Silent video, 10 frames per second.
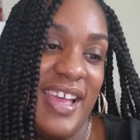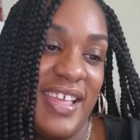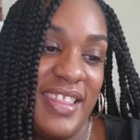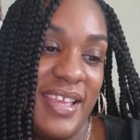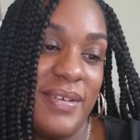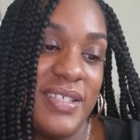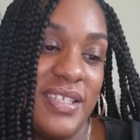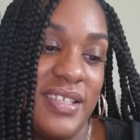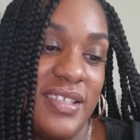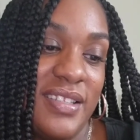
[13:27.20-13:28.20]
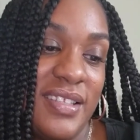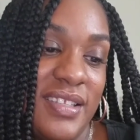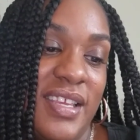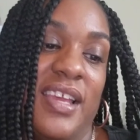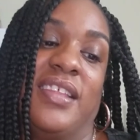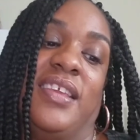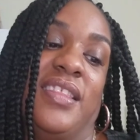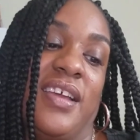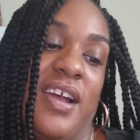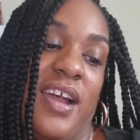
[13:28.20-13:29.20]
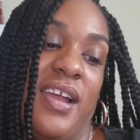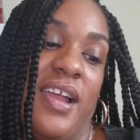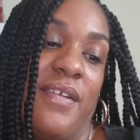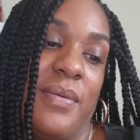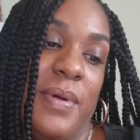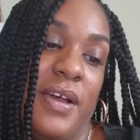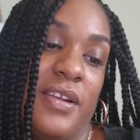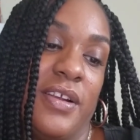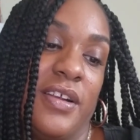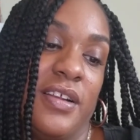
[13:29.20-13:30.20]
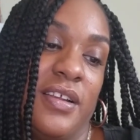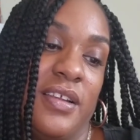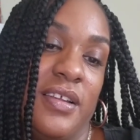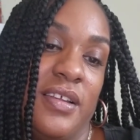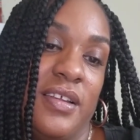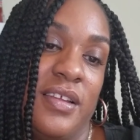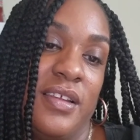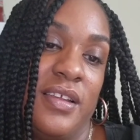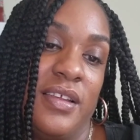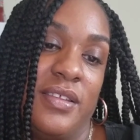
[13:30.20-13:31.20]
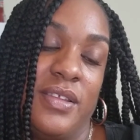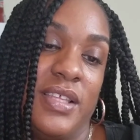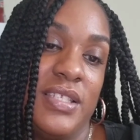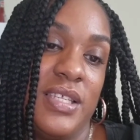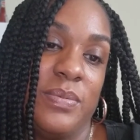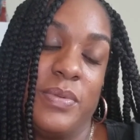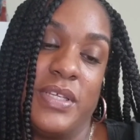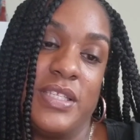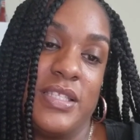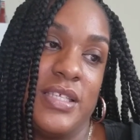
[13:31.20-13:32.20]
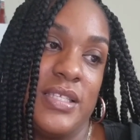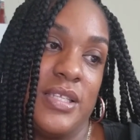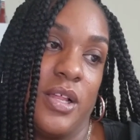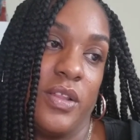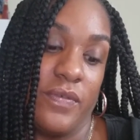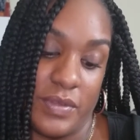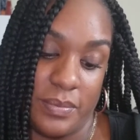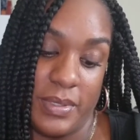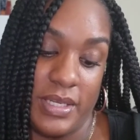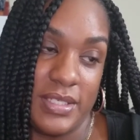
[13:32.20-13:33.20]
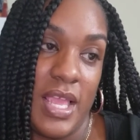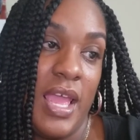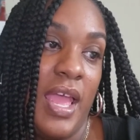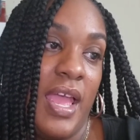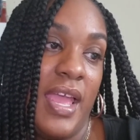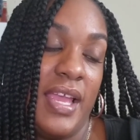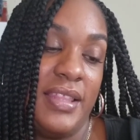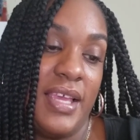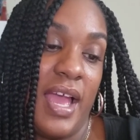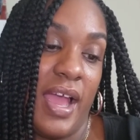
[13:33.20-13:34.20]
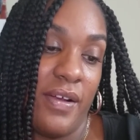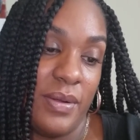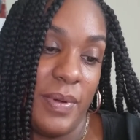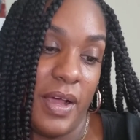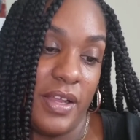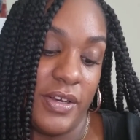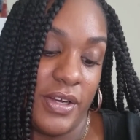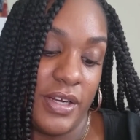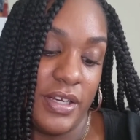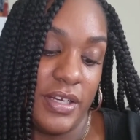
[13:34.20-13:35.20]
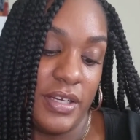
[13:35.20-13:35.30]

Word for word: there was a yeah yeah the Harry Potter. This is place. This is all over the place. If the Harry Potter,